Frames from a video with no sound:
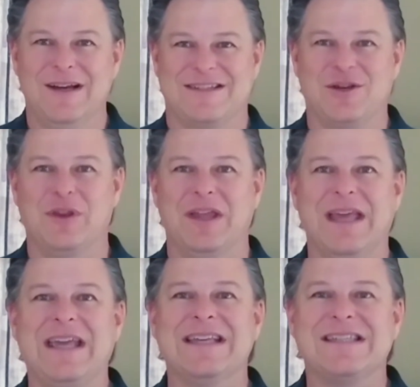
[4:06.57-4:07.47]
so that
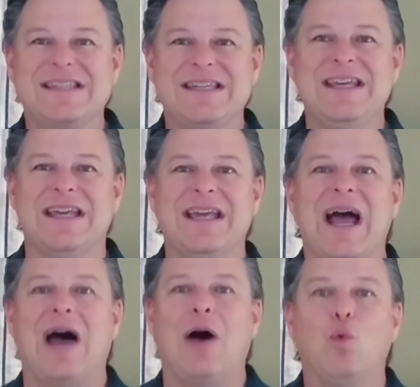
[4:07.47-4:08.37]
they can
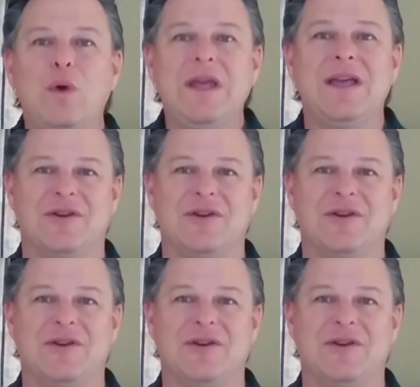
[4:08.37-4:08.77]
see how we